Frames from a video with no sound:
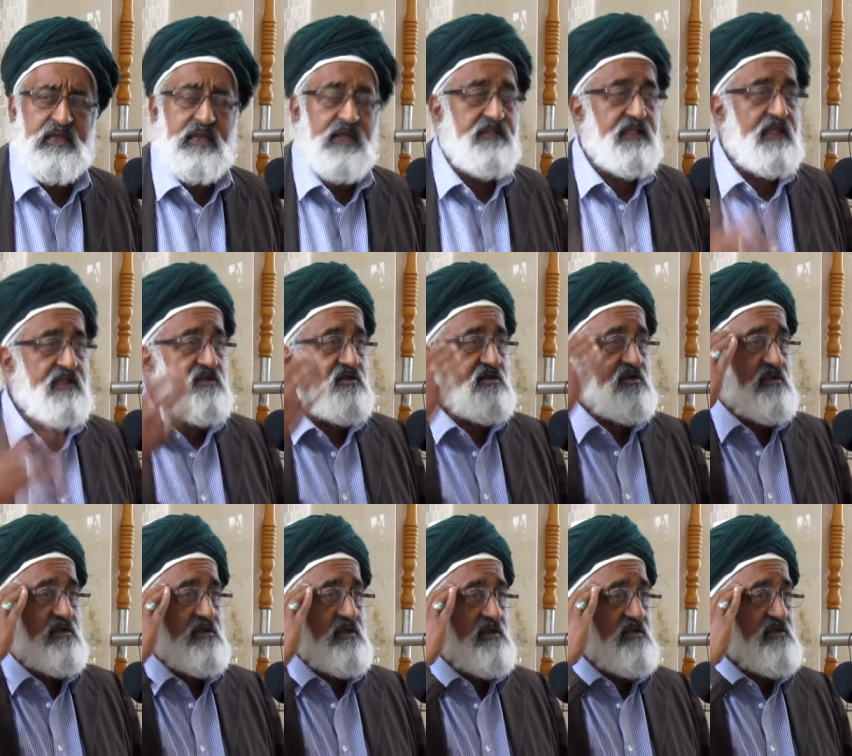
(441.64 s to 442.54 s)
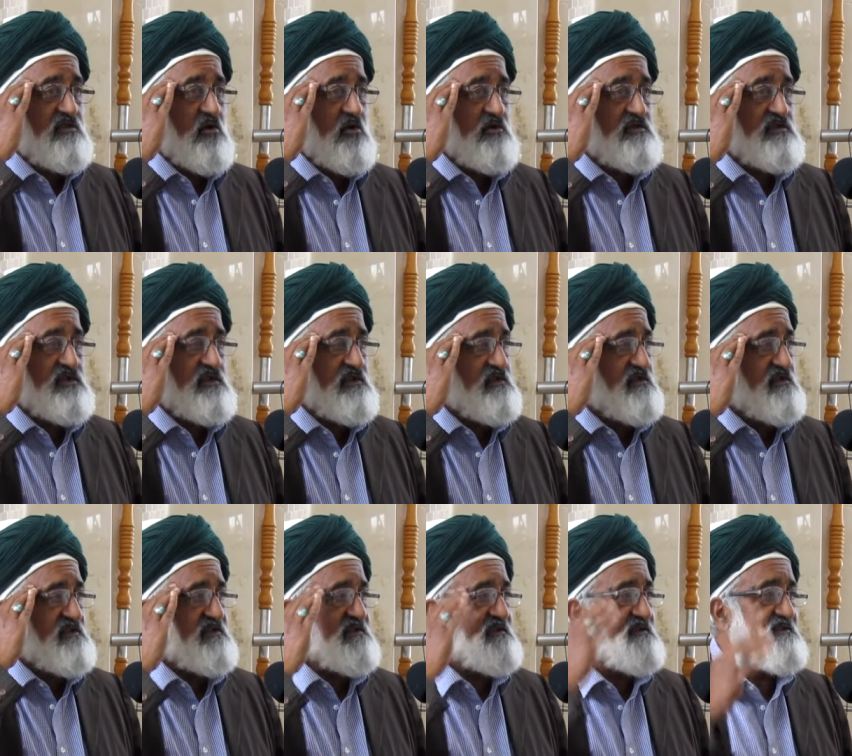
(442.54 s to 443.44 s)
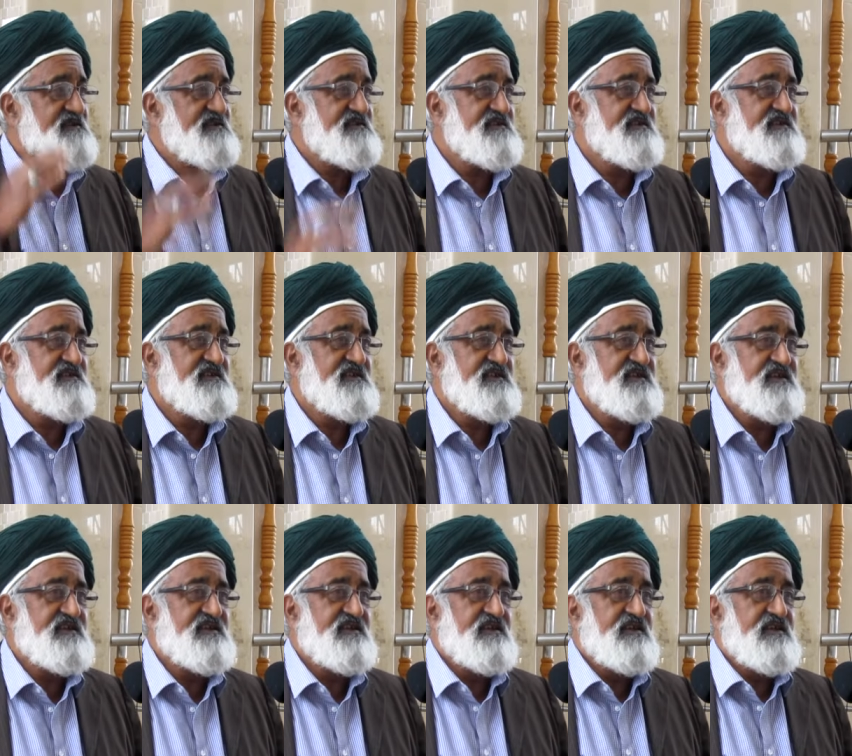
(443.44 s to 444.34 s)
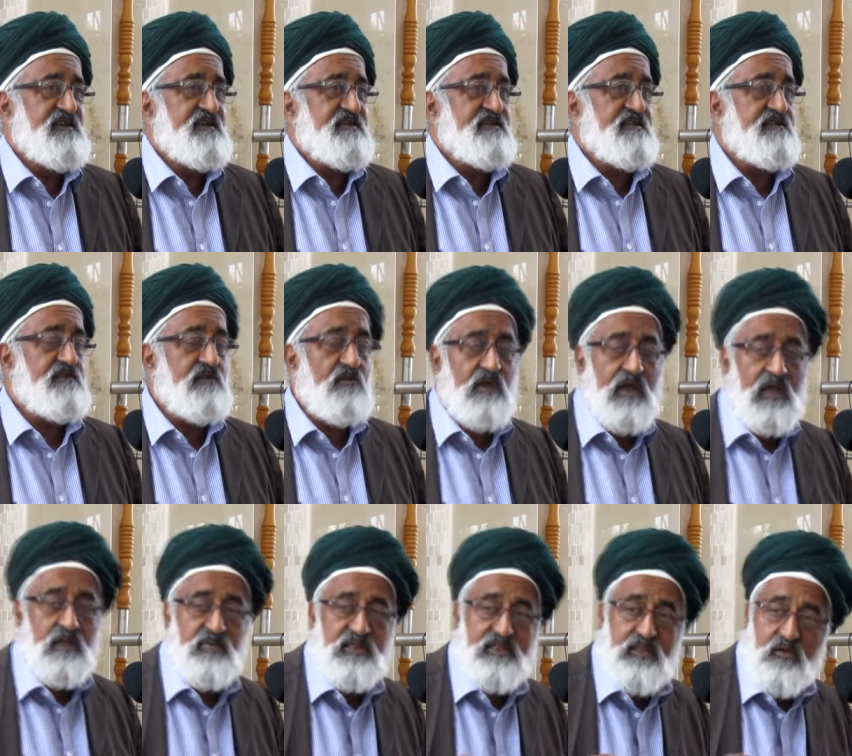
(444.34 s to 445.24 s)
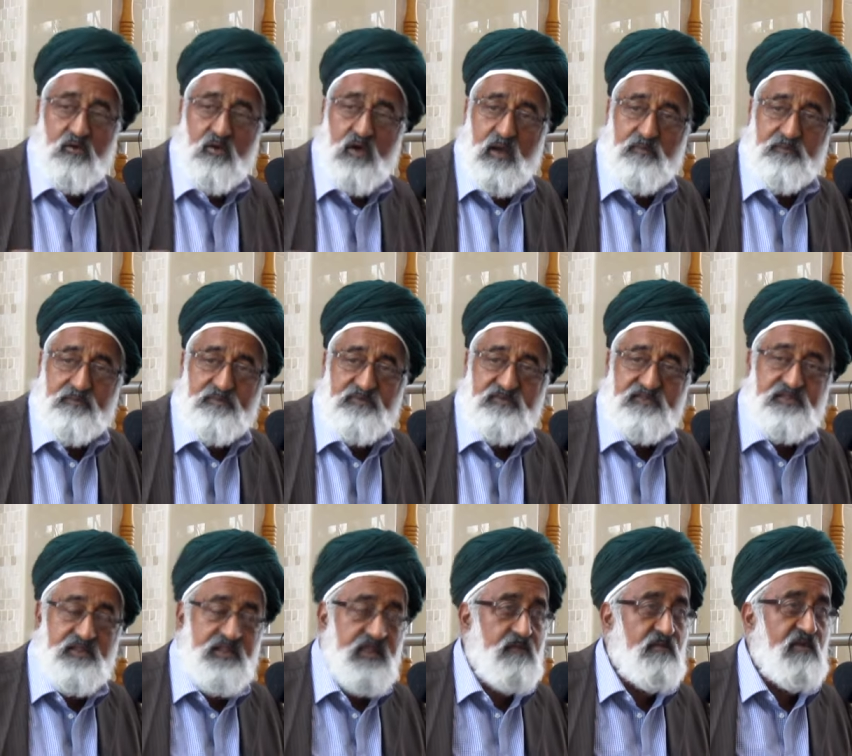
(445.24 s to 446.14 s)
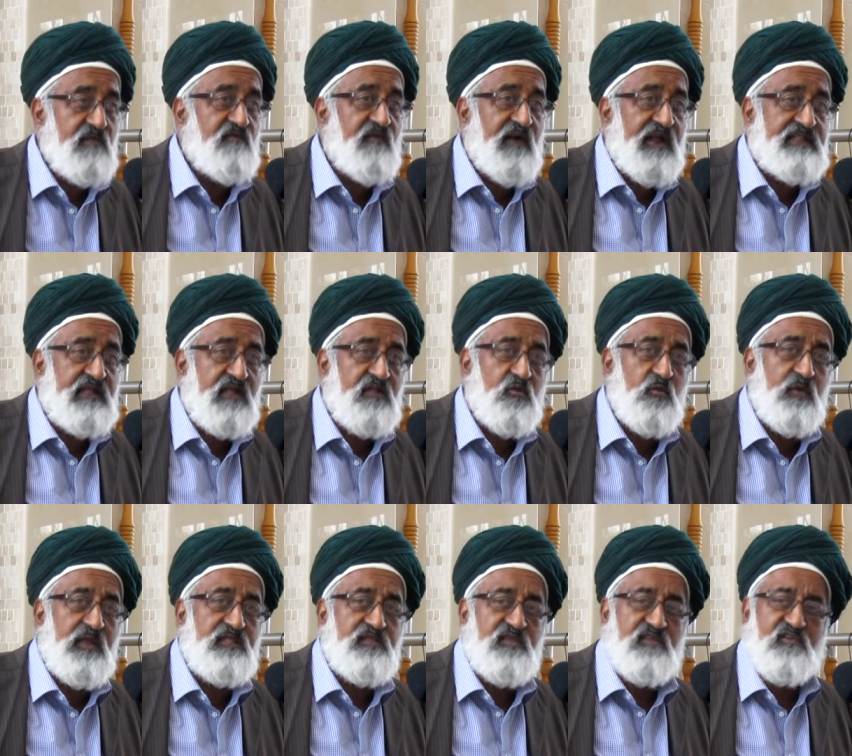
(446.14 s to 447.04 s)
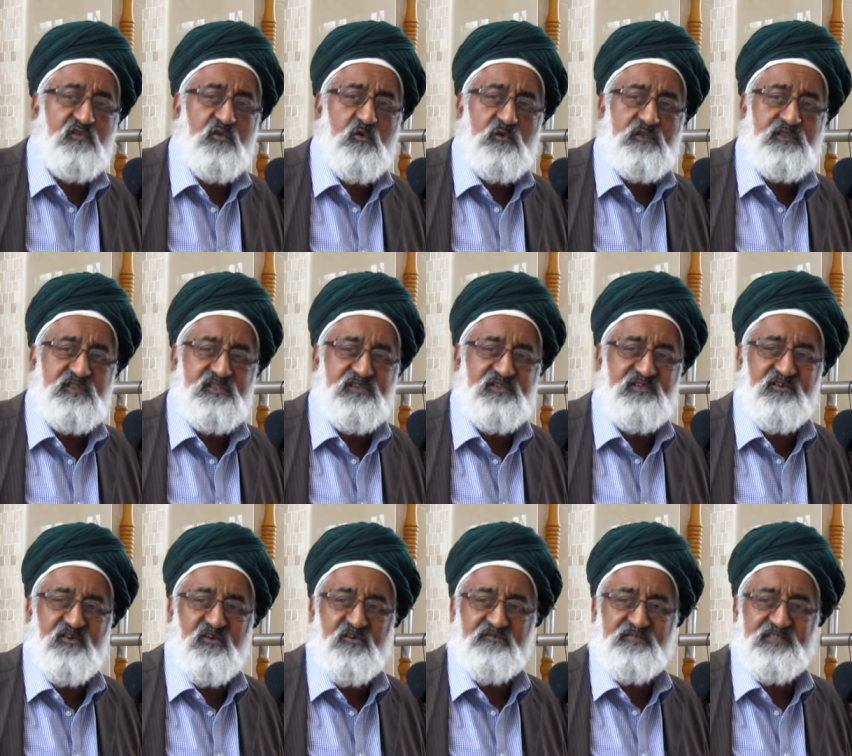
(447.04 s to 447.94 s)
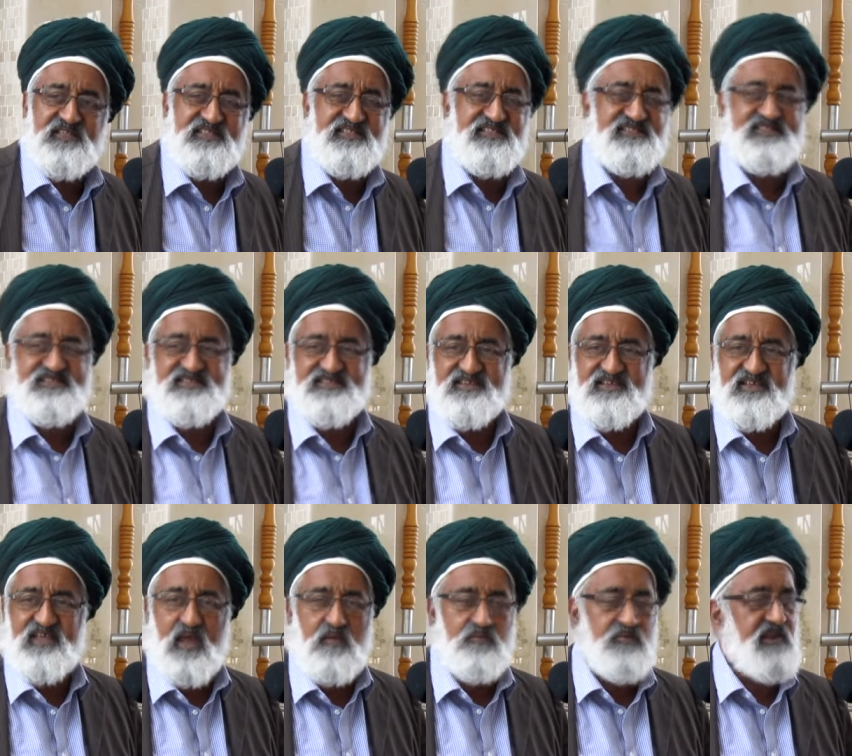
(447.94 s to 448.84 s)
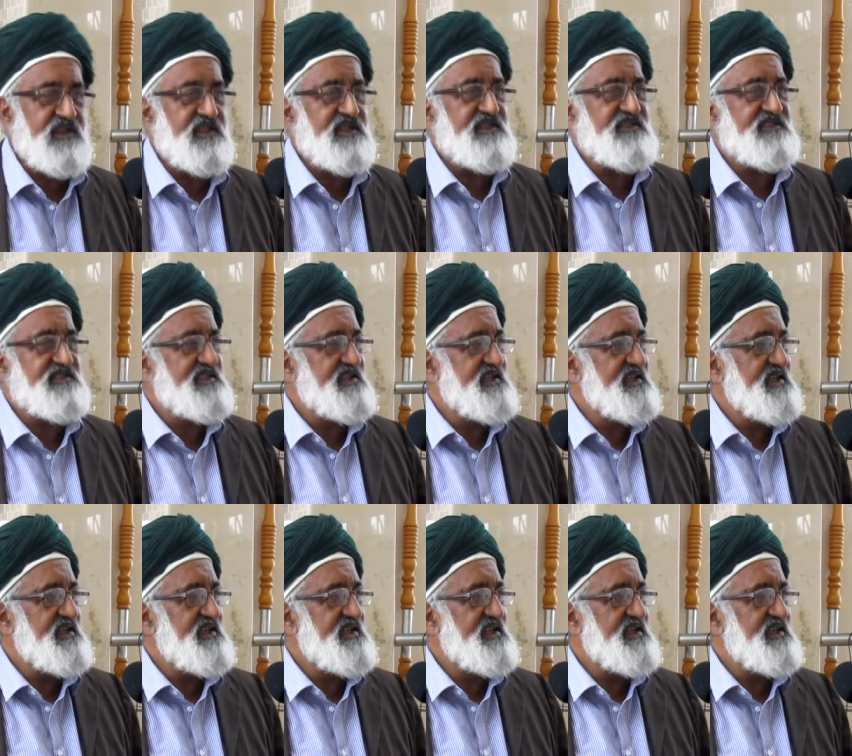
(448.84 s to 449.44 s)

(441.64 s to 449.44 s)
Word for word: And then he's conscious. He says, No, I better go upstream and find out where the source of this apple is.